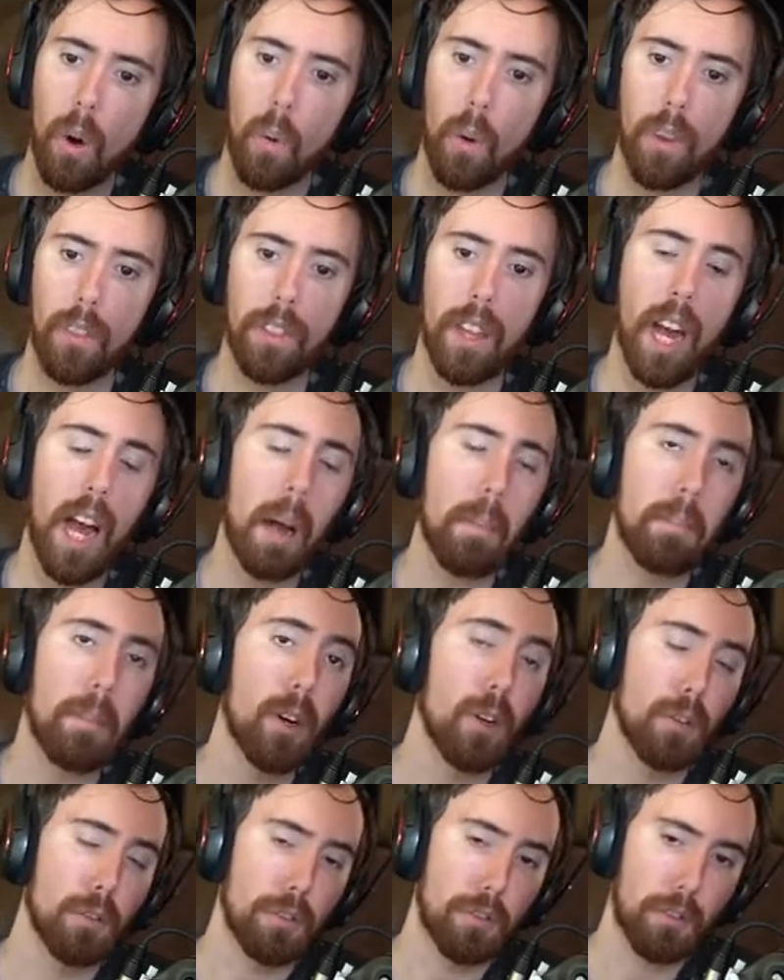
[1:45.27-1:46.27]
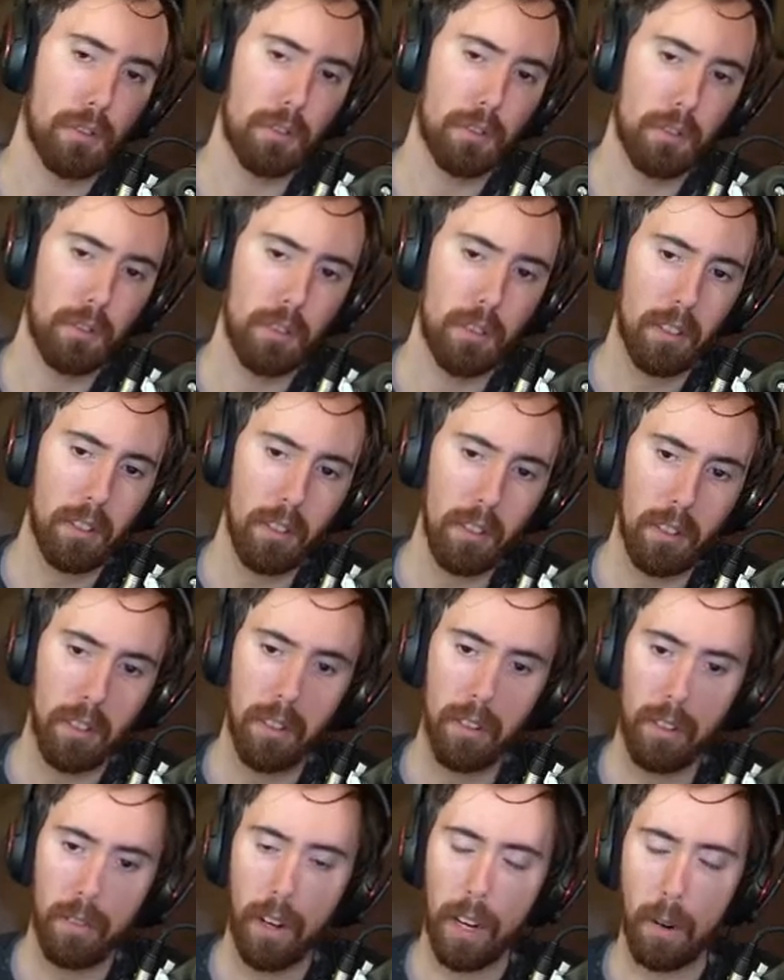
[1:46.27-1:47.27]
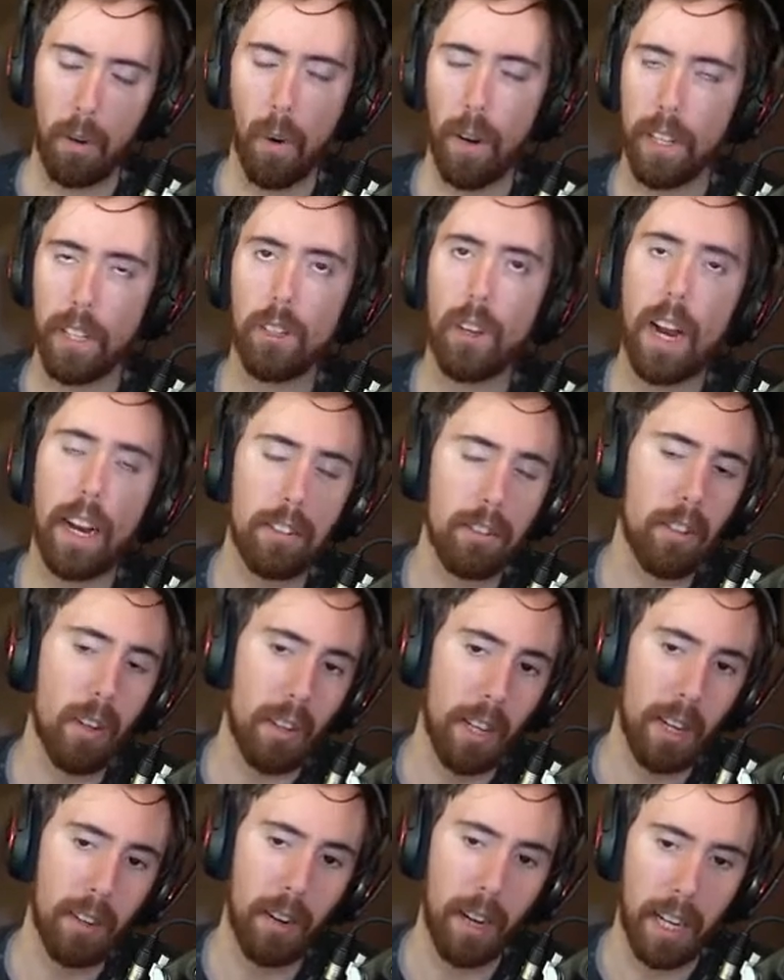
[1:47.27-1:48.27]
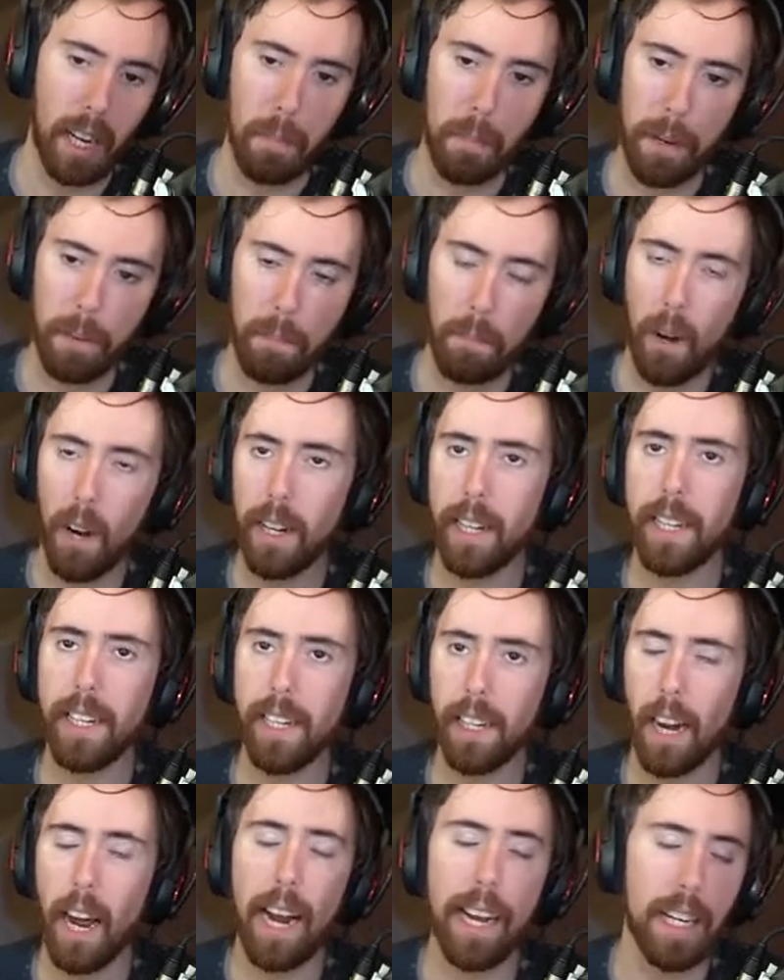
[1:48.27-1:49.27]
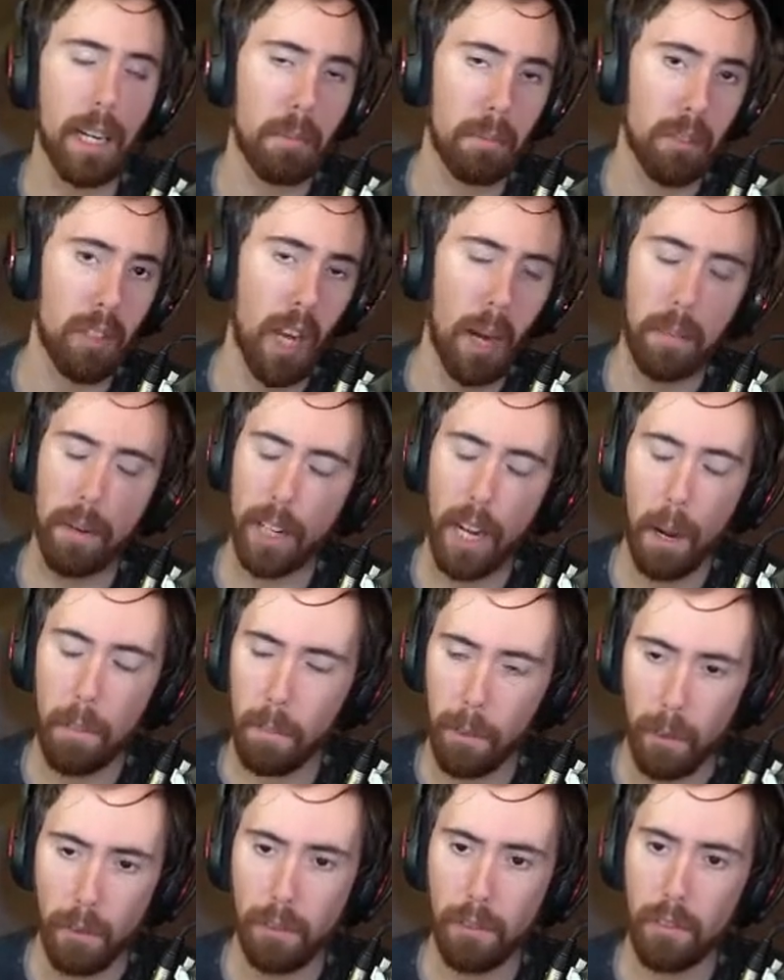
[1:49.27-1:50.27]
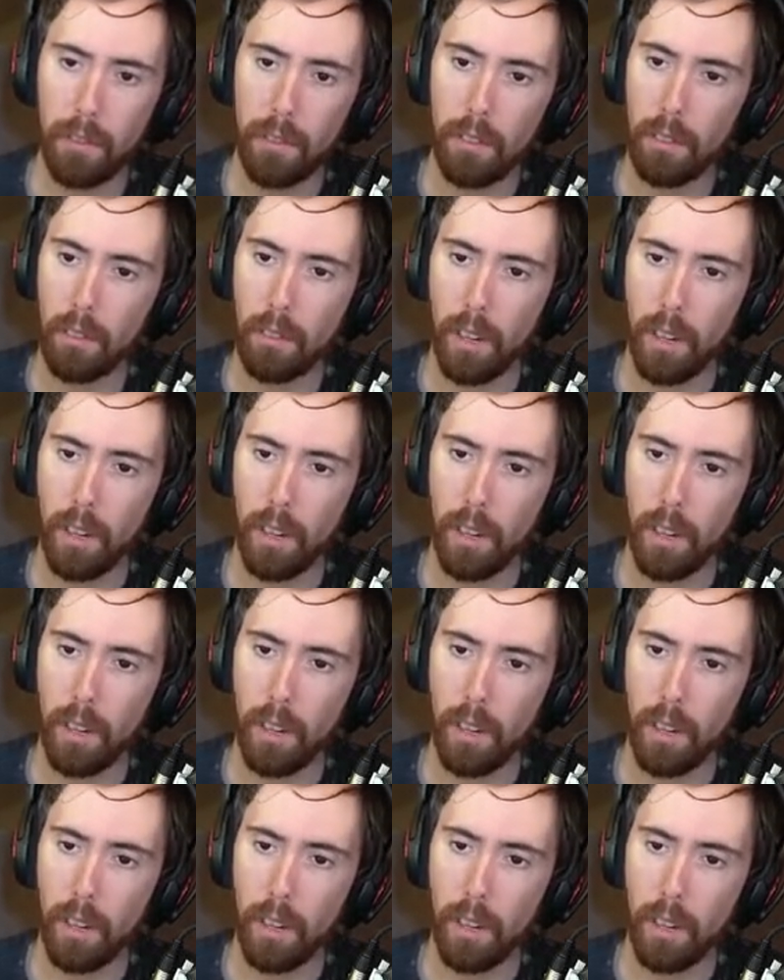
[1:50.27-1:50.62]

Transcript: Well, not boosts. Like, well, you guys know that. Like, I mean, money and items, yeah, but not boosts.